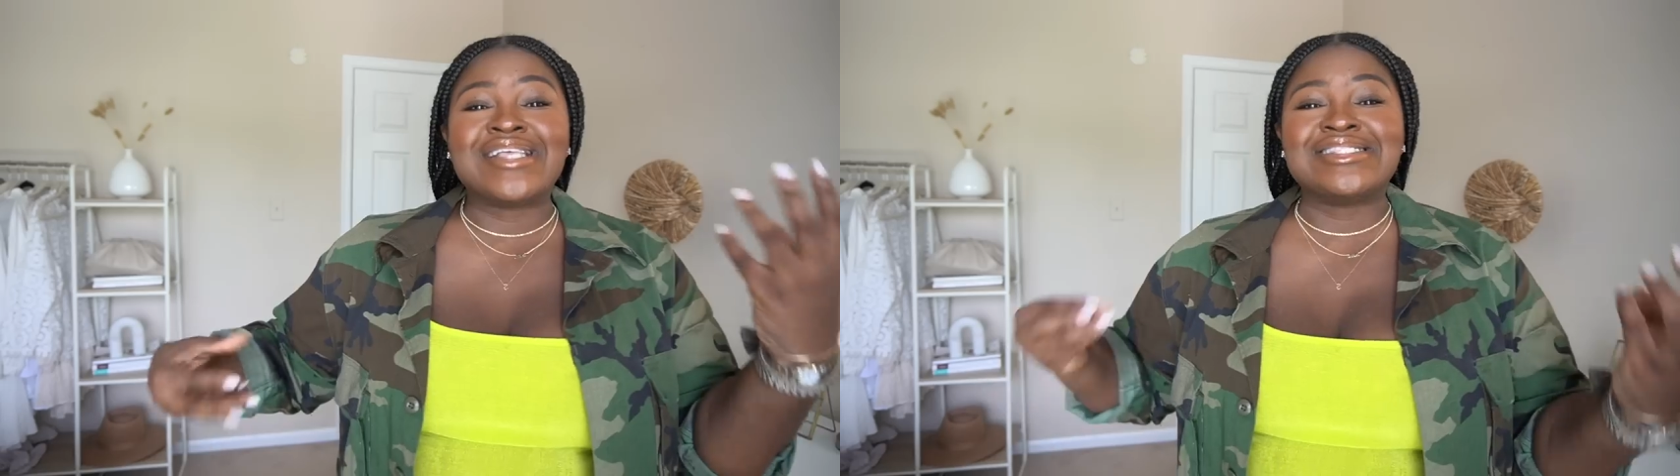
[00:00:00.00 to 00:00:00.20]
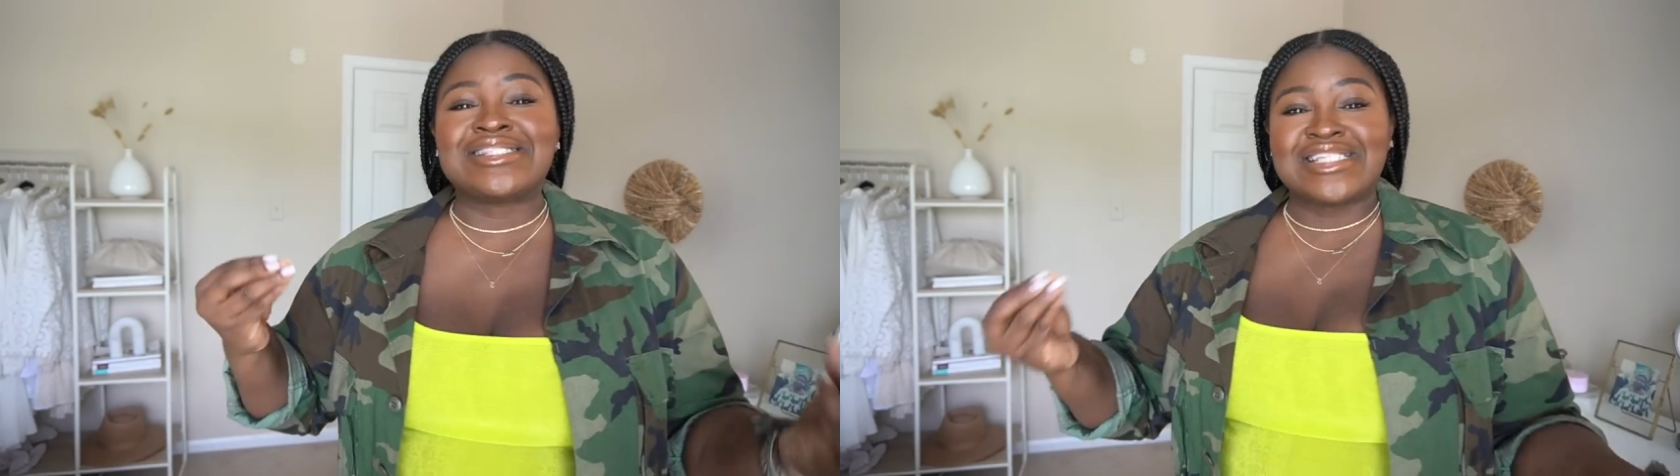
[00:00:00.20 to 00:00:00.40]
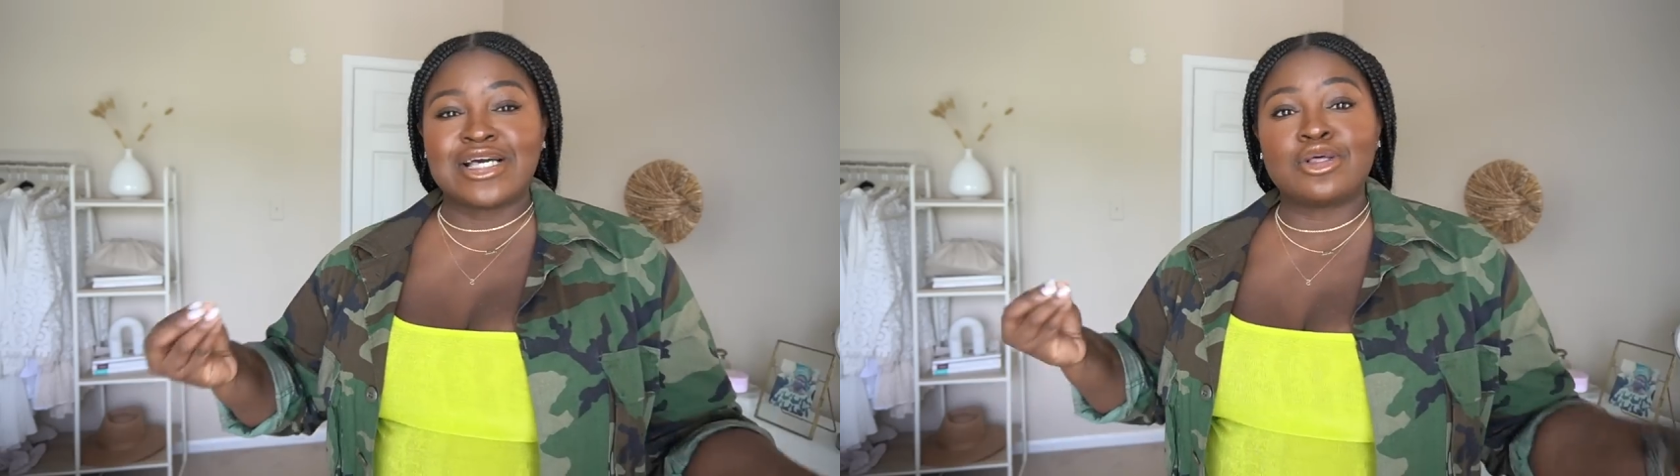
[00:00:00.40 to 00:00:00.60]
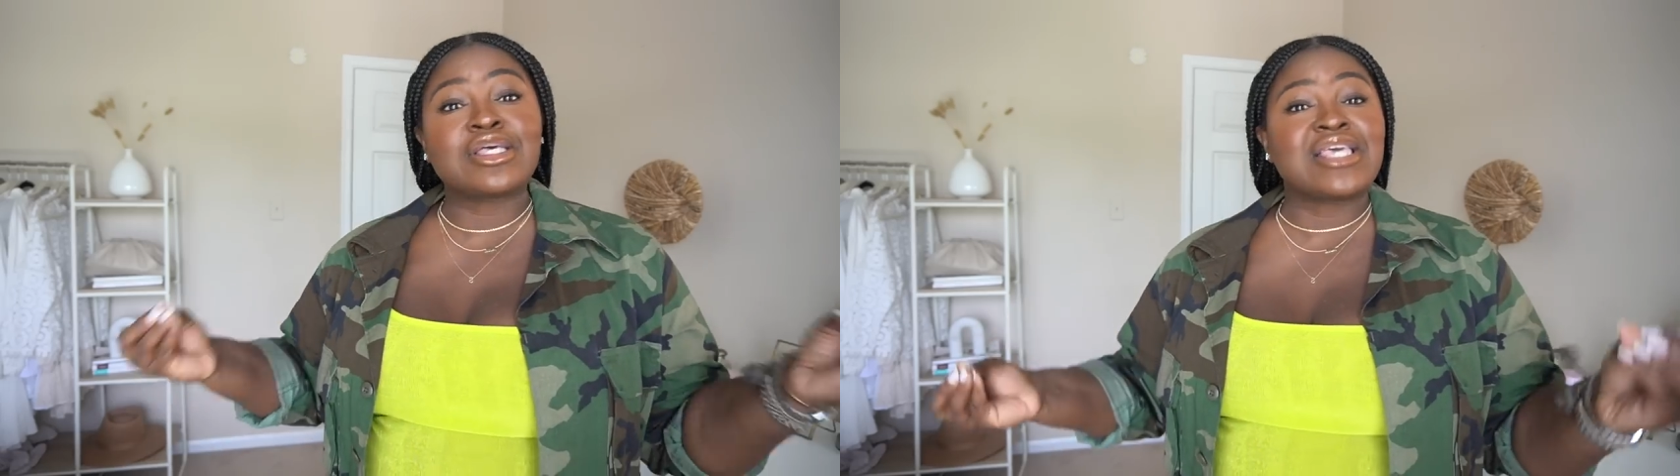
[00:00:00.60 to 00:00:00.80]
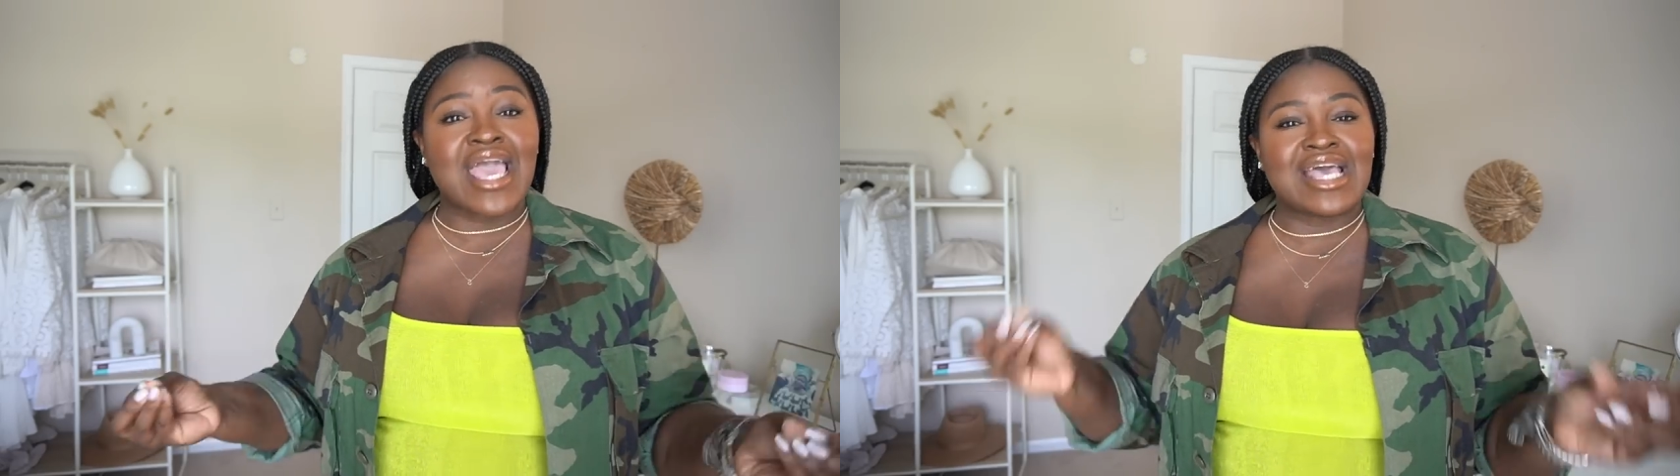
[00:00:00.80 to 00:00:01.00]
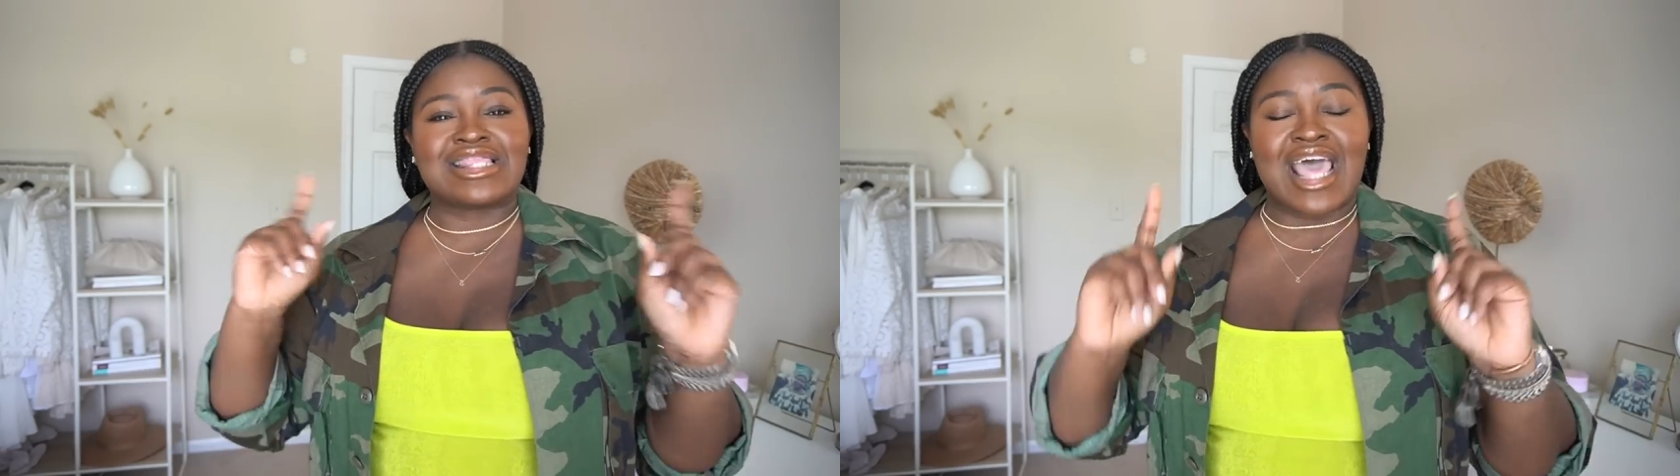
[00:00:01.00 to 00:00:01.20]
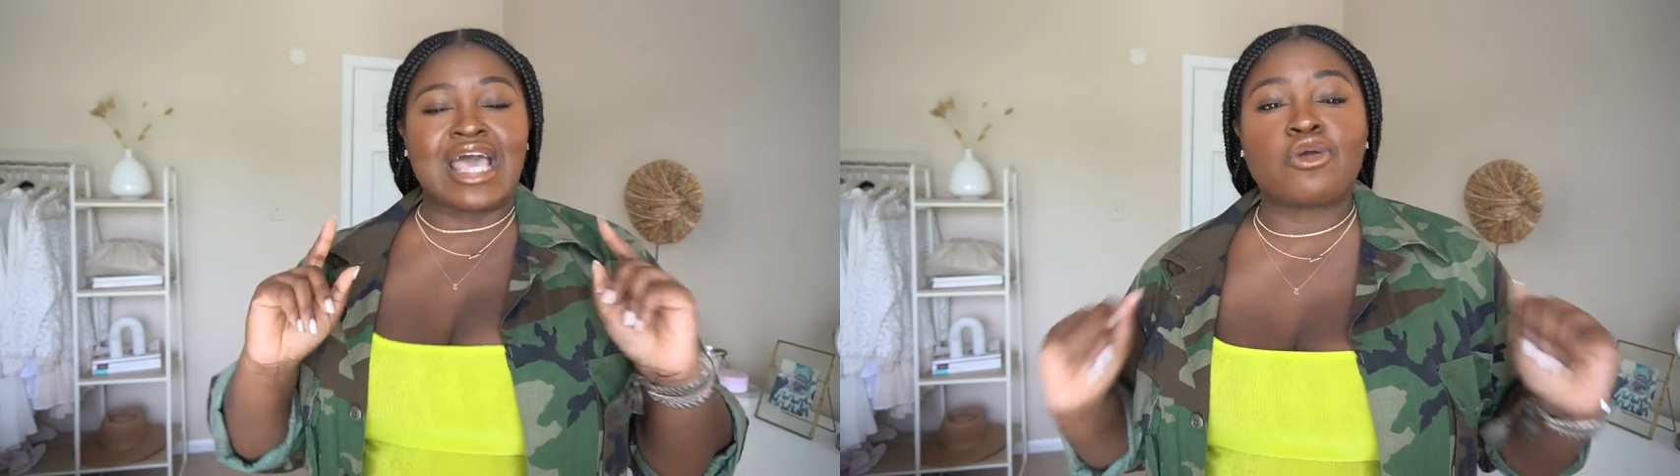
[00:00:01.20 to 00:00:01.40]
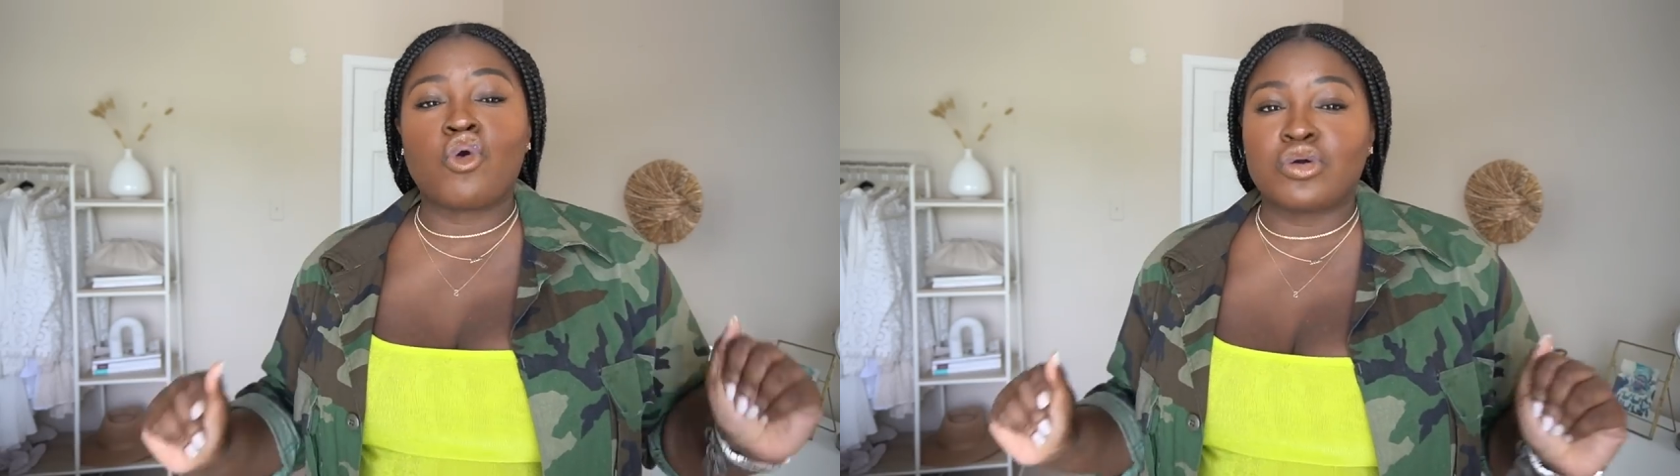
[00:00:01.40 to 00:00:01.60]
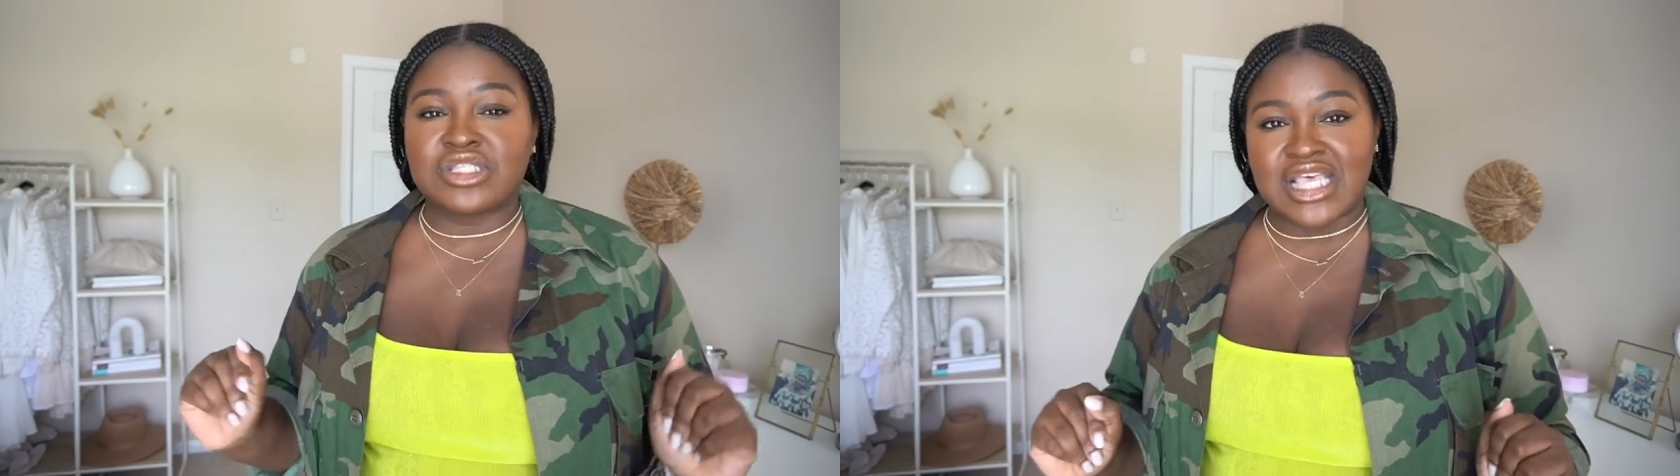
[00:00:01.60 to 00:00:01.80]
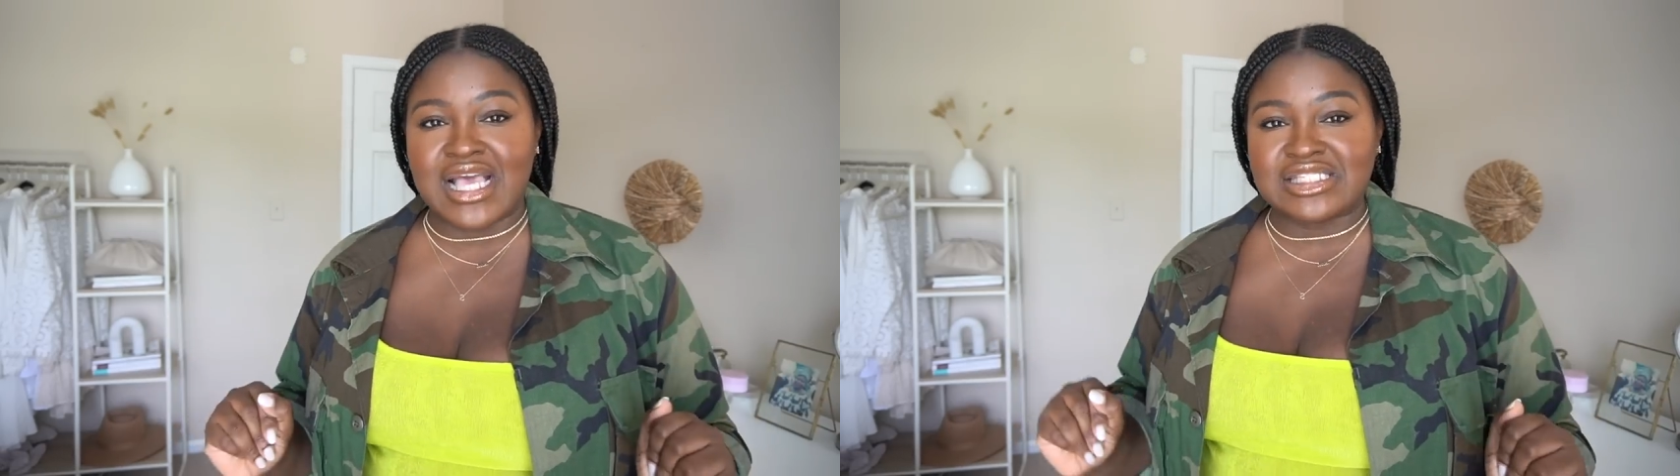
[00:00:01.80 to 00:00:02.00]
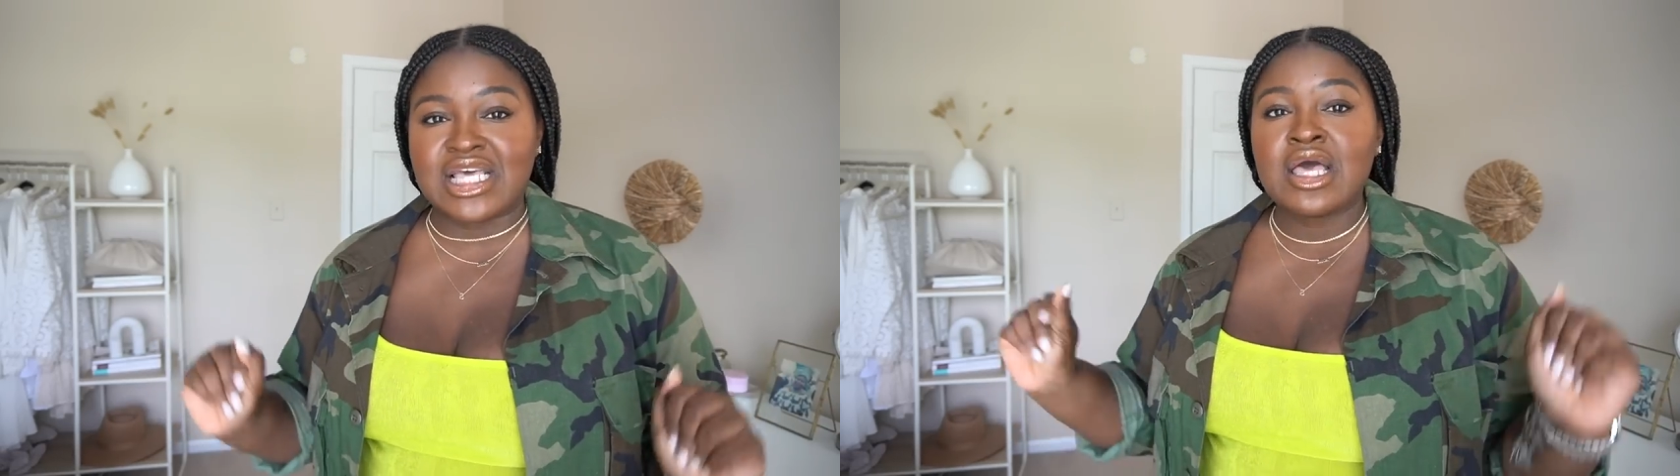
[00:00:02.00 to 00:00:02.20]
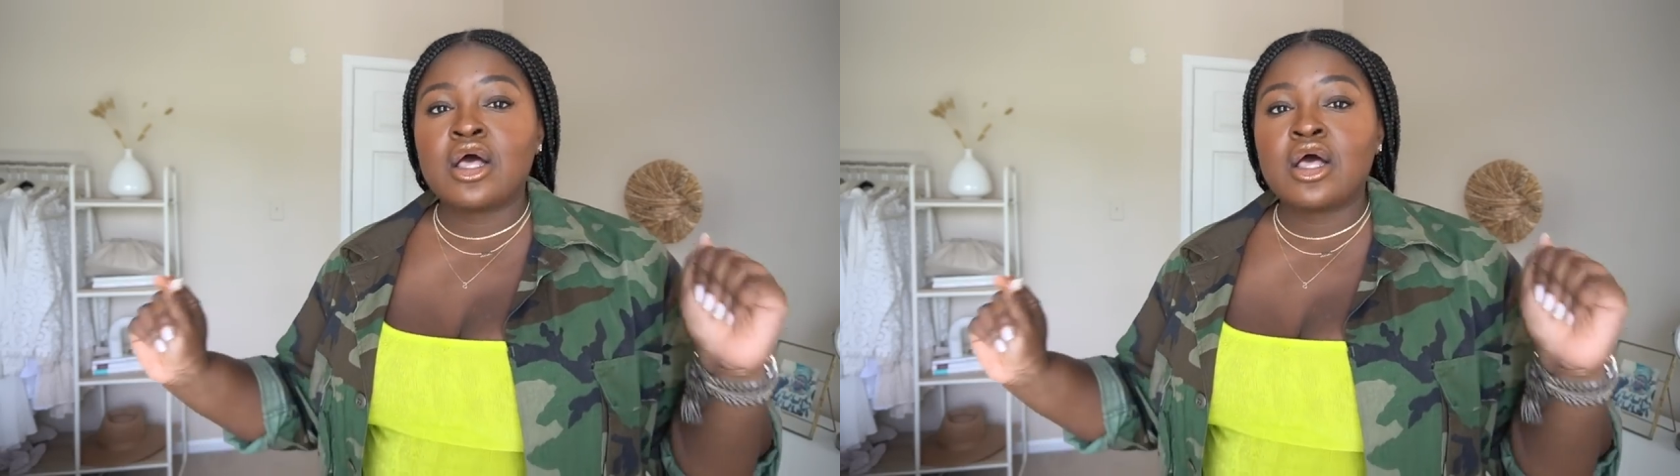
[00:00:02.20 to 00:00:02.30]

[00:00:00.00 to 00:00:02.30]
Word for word: and still get that corset